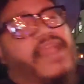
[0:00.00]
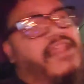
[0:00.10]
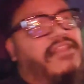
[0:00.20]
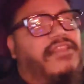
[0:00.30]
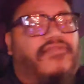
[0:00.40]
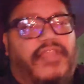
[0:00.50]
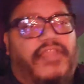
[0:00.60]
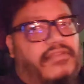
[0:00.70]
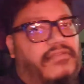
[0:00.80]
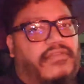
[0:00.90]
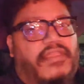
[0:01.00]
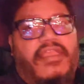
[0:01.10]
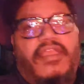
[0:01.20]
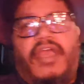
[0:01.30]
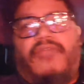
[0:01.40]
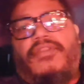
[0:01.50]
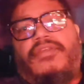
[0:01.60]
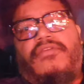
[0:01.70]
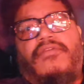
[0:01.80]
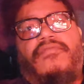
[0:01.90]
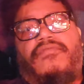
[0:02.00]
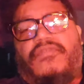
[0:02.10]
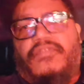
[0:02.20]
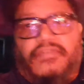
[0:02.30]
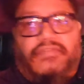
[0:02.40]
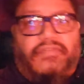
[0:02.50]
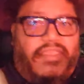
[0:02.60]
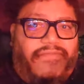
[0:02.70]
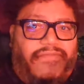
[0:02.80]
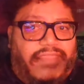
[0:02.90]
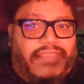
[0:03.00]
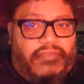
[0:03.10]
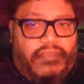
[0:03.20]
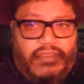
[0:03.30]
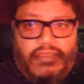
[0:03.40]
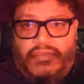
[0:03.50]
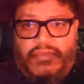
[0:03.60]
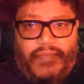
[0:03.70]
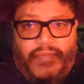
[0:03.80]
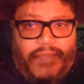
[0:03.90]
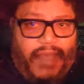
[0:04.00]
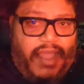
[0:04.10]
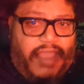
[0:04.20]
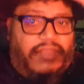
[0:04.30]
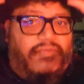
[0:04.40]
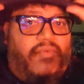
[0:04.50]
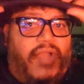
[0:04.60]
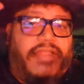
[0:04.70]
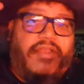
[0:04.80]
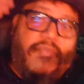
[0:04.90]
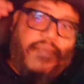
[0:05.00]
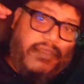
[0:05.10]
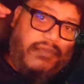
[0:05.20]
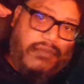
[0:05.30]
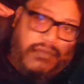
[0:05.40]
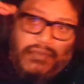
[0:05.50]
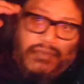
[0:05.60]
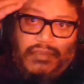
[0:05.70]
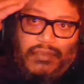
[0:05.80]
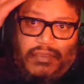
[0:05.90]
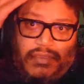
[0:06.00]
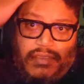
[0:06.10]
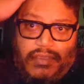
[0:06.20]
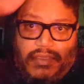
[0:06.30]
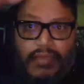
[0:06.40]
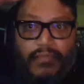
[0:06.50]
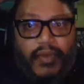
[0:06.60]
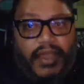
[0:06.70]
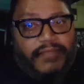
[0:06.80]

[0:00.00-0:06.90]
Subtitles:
any trailers. I want to go to this event with my mind wide open. But